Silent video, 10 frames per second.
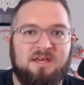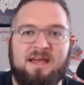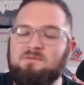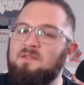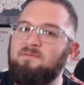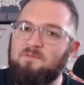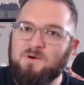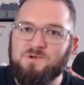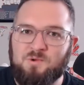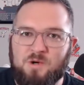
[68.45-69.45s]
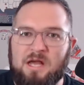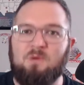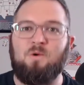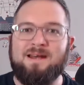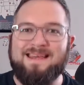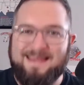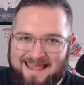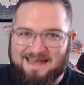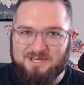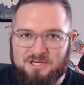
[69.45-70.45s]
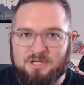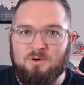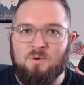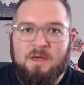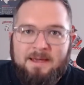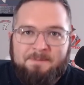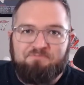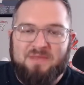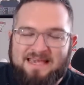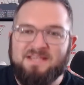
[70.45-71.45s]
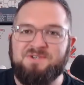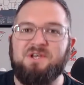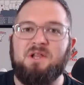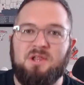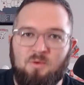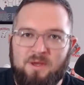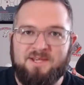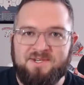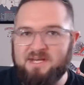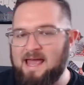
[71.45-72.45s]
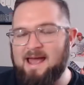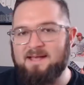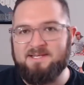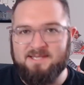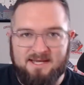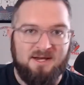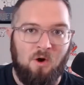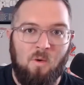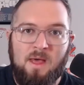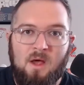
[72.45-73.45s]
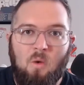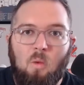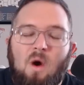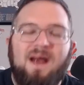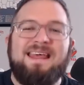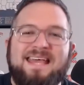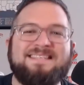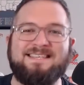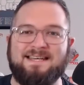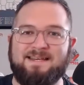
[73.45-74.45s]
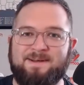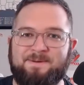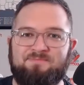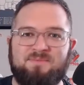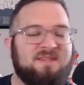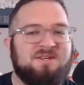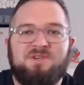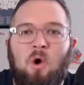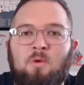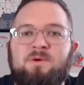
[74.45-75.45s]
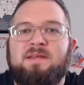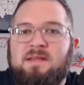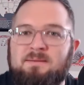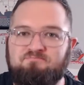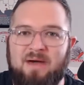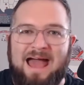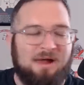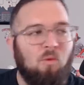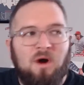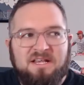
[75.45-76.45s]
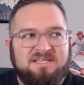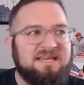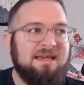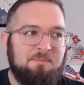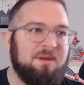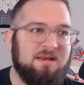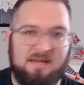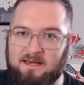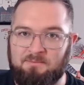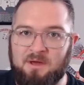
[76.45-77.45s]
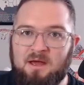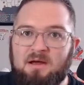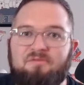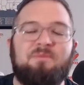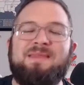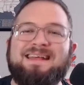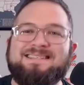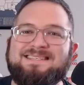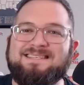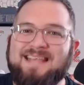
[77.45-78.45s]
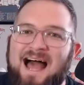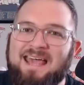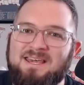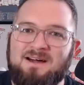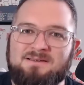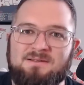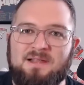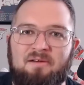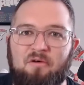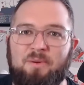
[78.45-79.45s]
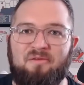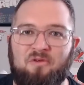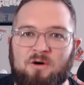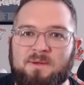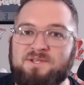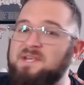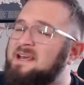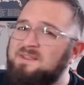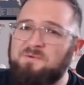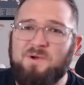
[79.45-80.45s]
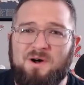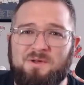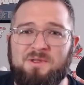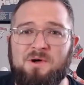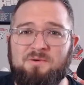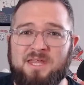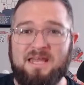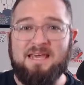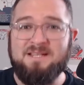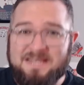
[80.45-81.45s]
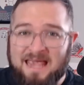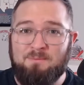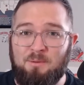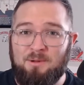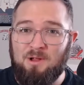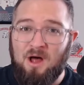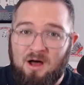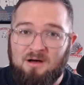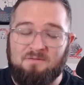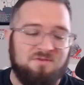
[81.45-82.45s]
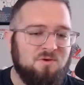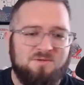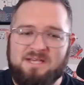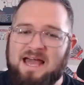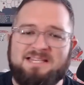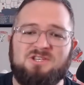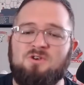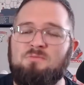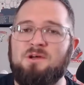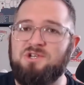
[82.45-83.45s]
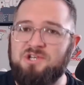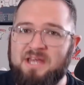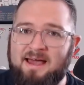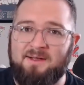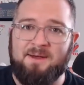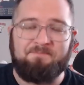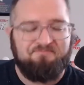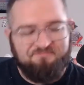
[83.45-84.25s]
And the first one I want to get to is Luis Castillo. What is it that is holding him back? What is keeping him from that Cy Young level performance that we all know that he is capable of? Dude's got so much talent.